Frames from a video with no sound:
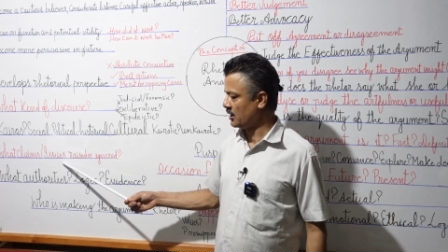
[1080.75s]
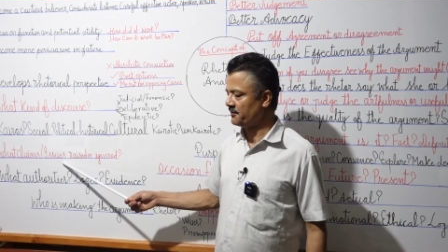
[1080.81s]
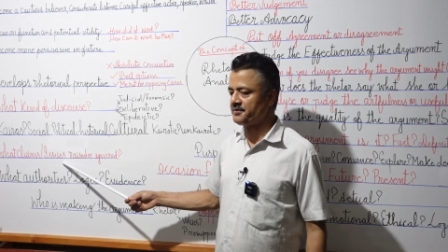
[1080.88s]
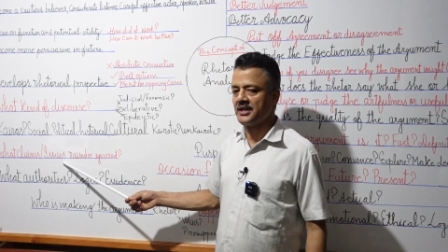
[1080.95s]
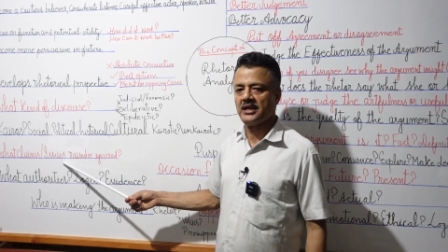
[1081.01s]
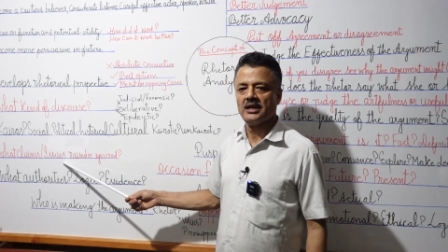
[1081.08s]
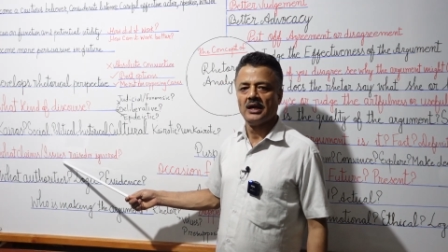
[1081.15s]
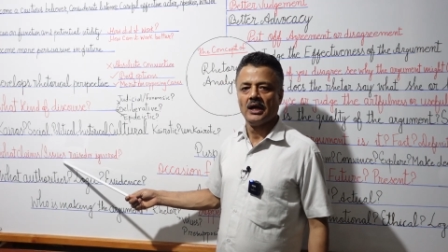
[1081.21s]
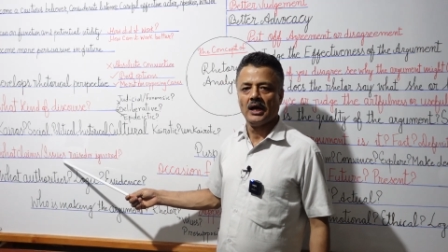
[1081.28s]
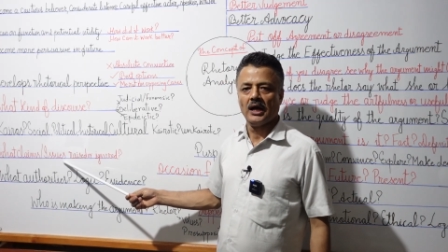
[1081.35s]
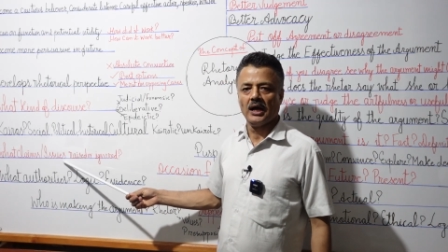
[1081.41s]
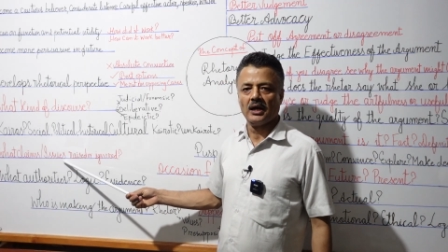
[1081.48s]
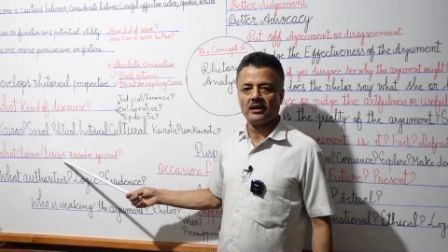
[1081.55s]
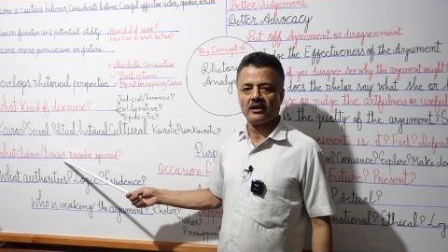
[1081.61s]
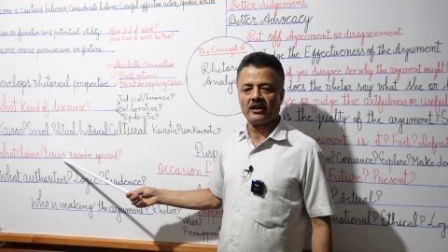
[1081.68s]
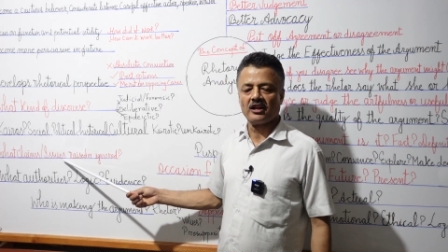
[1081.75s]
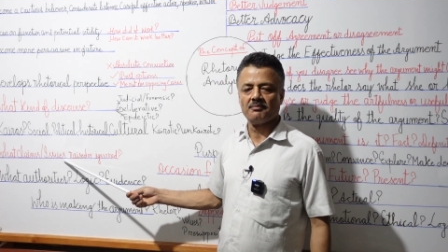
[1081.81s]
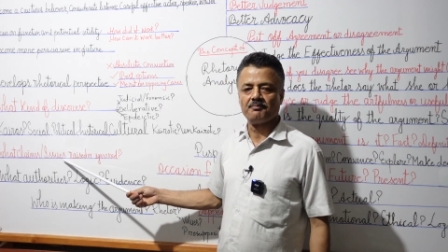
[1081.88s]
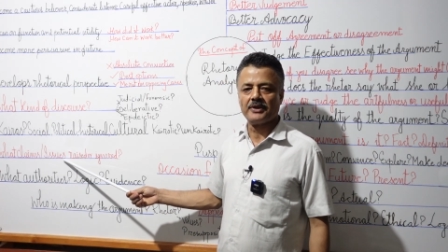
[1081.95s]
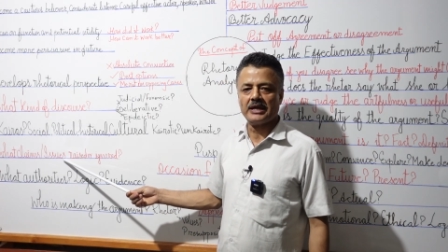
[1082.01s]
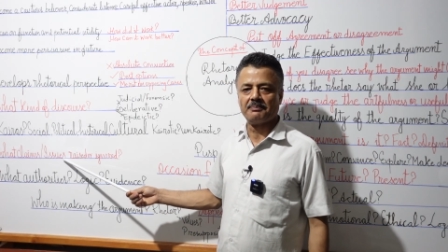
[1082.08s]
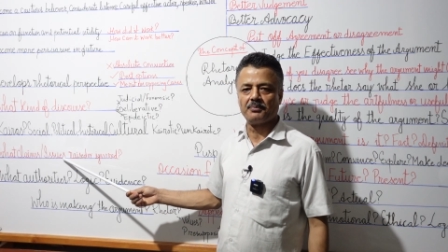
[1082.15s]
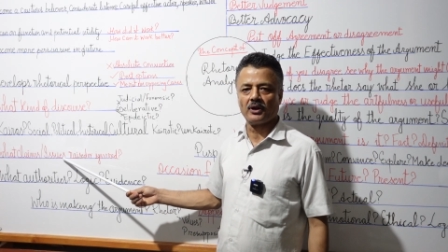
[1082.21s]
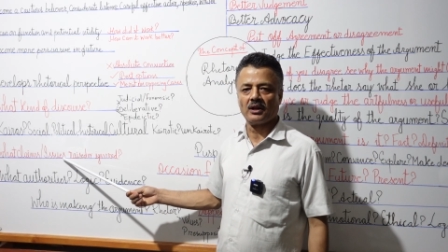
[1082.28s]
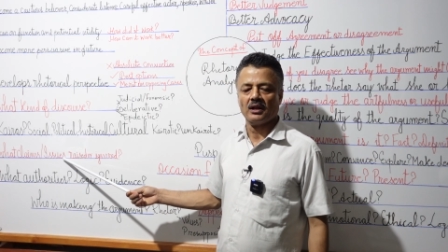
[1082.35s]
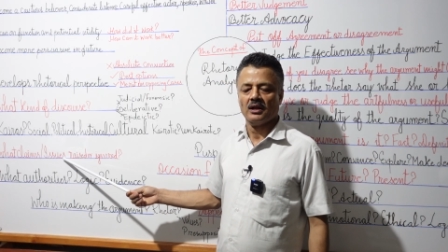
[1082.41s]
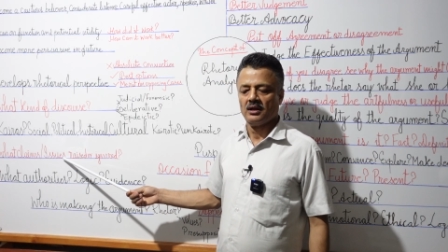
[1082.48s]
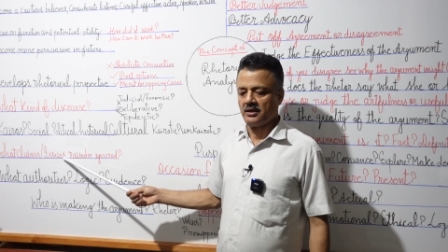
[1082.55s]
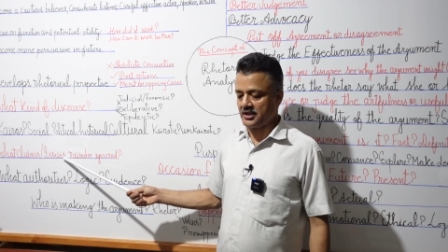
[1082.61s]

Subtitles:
of the elderly people,